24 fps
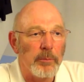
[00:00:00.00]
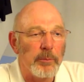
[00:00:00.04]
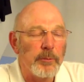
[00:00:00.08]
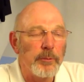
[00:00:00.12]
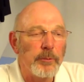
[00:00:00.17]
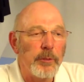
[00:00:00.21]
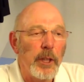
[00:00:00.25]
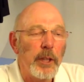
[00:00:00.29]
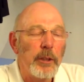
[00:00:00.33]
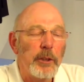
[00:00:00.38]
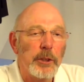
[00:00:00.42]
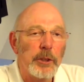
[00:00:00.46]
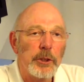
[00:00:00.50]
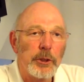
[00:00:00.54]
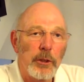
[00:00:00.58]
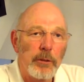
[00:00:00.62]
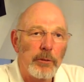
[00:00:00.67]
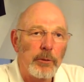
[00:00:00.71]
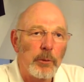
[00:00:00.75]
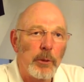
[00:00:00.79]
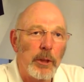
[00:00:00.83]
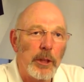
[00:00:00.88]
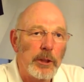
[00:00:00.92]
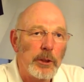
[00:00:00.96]
various
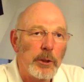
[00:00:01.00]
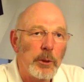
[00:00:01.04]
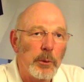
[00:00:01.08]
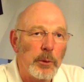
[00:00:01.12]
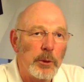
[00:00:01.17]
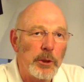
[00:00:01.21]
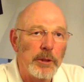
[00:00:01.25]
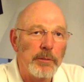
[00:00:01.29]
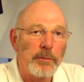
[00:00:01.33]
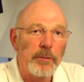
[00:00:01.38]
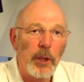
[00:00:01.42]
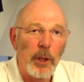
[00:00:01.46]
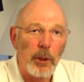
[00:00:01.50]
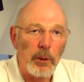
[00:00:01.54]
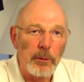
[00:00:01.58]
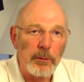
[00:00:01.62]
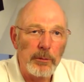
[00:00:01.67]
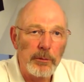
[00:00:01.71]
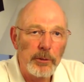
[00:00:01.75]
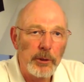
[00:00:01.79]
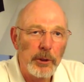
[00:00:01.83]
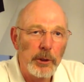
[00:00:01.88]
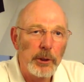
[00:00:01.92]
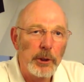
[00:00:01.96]
software tools
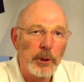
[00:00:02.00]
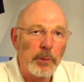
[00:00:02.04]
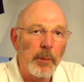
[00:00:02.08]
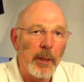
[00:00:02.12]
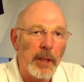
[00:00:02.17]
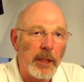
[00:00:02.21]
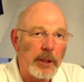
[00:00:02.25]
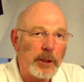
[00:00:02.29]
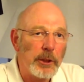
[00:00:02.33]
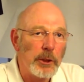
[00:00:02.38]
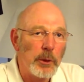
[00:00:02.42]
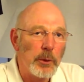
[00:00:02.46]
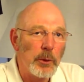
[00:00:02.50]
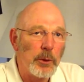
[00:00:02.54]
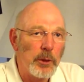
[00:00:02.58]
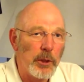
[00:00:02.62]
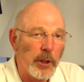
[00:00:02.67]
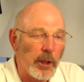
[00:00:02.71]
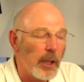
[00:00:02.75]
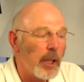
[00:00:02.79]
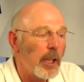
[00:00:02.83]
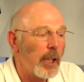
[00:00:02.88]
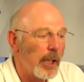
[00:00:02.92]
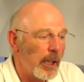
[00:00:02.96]
evolved to make sure
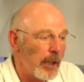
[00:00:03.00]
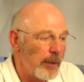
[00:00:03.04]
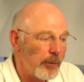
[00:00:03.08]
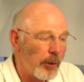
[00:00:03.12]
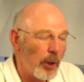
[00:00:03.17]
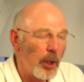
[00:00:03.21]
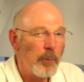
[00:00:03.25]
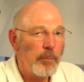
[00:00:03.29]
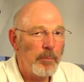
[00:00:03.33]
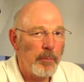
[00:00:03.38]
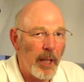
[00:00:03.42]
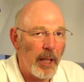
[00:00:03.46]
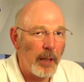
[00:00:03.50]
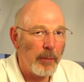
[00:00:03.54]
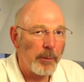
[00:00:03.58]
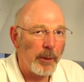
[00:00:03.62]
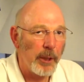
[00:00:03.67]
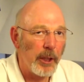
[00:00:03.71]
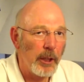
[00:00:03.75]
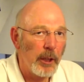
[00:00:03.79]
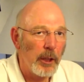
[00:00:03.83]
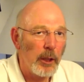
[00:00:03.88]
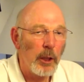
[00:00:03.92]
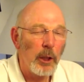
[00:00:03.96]
that if I'm
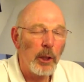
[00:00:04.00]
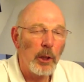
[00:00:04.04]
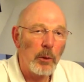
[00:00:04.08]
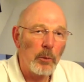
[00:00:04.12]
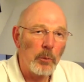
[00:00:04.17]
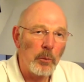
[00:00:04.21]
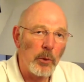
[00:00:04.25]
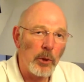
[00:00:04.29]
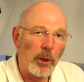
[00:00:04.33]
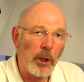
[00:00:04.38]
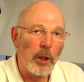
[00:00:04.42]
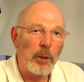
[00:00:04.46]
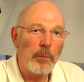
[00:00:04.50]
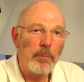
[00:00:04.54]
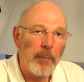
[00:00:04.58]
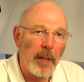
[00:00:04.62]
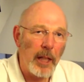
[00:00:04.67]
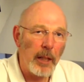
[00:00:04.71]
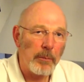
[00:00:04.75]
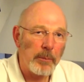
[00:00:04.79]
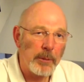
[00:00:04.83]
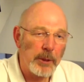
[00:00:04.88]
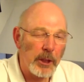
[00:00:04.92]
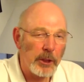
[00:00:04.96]
mapping, what I
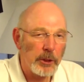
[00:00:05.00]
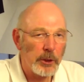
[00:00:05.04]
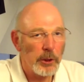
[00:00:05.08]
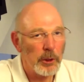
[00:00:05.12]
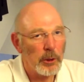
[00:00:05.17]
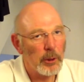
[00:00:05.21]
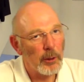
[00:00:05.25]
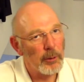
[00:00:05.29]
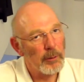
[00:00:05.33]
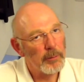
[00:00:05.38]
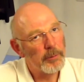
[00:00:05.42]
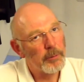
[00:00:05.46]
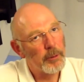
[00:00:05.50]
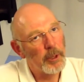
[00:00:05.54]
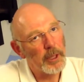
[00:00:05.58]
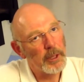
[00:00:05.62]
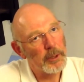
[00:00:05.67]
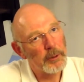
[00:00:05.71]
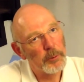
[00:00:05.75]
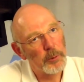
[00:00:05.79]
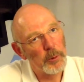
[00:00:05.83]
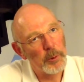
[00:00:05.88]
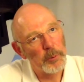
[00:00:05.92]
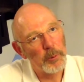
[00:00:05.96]
map doesn't conflict
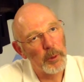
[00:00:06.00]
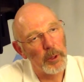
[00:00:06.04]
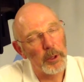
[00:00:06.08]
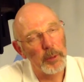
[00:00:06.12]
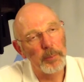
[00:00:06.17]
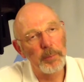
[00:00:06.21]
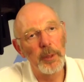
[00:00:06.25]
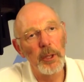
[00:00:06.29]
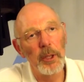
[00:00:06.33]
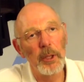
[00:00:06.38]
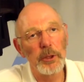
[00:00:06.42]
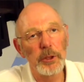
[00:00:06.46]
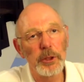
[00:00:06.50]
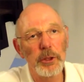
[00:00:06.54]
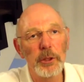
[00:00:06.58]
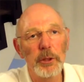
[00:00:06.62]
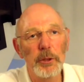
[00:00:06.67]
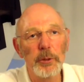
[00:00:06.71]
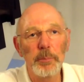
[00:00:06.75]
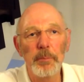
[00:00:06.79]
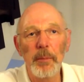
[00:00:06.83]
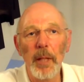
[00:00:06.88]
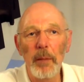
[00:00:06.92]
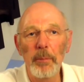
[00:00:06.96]
with what the person
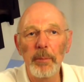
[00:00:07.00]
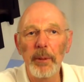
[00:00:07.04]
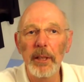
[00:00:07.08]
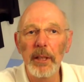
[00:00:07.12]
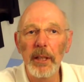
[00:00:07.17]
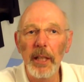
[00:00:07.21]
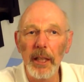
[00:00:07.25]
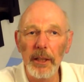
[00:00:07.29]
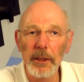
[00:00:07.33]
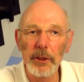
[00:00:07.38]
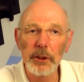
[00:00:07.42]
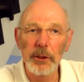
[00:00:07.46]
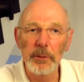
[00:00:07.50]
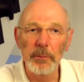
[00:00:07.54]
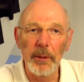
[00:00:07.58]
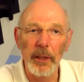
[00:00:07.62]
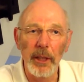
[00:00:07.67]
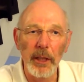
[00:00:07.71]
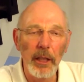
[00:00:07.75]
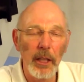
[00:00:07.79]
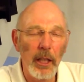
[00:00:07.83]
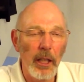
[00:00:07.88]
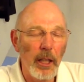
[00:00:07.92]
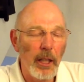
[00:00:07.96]
is mapping next to me.
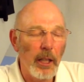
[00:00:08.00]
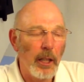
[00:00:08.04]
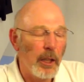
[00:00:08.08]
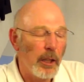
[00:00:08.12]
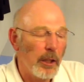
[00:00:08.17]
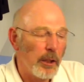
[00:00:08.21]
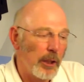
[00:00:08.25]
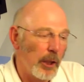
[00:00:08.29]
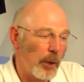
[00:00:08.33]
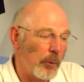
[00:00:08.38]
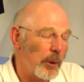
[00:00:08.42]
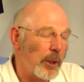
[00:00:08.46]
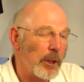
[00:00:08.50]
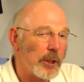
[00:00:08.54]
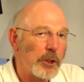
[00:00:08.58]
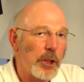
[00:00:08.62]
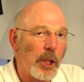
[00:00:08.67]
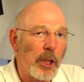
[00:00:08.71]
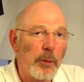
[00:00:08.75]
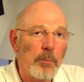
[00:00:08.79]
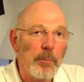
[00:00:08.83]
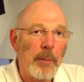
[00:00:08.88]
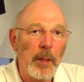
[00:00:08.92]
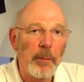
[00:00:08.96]
And when I
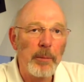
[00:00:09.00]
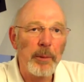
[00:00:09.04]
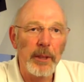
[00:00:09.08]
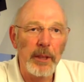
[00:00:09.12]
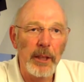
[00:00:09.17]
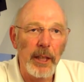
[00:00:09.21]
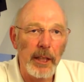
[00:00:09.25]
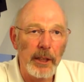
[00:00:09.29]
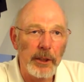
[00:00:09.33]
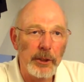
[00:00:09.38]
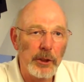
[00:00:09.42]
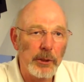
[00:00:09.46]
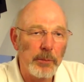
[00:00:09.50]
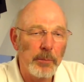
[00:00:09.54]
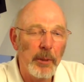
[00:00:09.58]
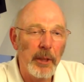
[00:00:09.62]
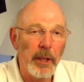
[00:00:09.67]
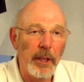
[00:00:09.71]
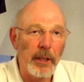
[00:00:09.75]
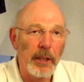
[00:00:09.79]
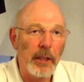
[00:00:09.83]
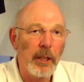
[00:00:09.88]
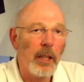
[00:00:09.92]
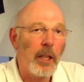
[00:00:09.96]
say mapping next to me,